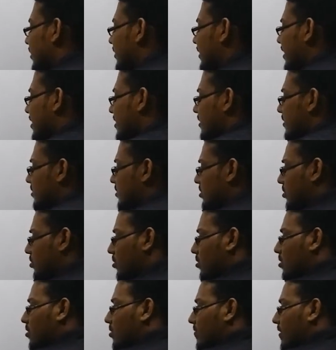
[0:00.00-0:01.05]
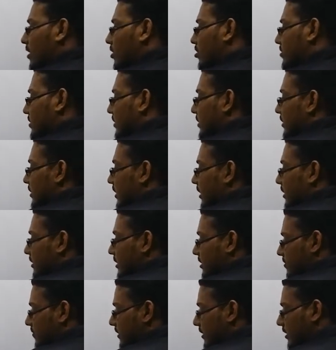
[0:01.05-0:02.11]
there is no velocity
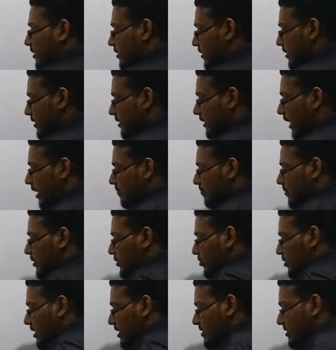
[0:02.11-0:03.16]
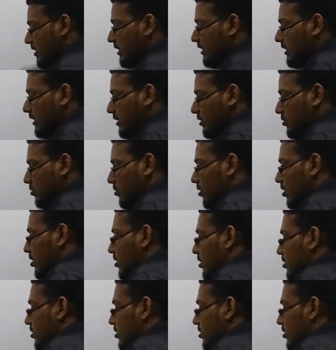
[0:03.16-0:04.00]
changes within the time duration T2.